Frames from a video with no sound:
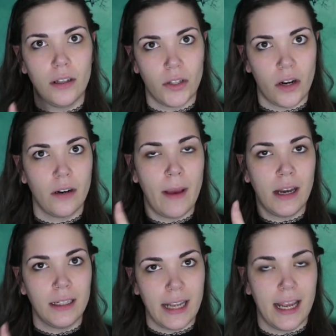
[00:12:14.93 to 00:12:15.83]
a certain amount
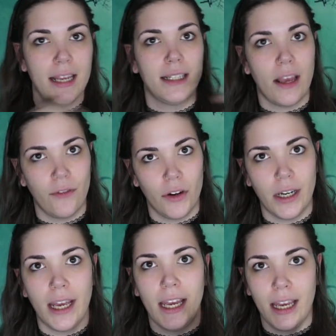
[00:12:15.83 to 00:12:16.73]
of days every
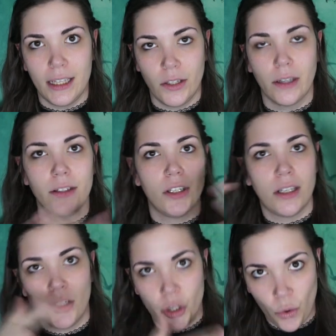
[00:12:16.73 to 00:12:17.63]
day to just
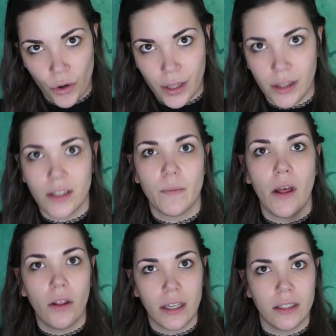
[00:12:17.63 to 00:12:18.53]
ensure that the
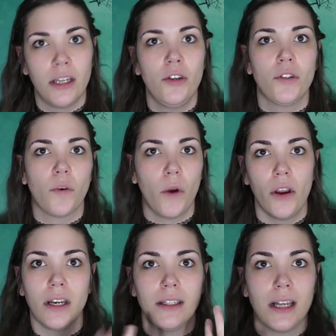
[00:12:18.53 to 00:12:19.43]
spell continues to
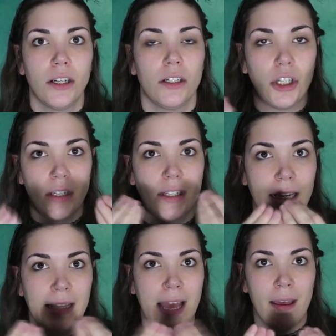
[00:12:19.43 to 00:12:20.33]
work and it's not just
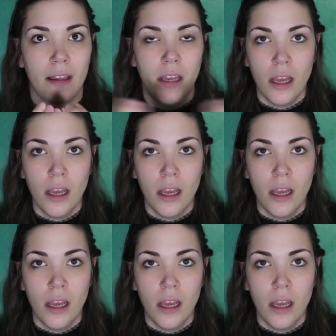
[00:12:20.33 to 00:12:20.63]
in that,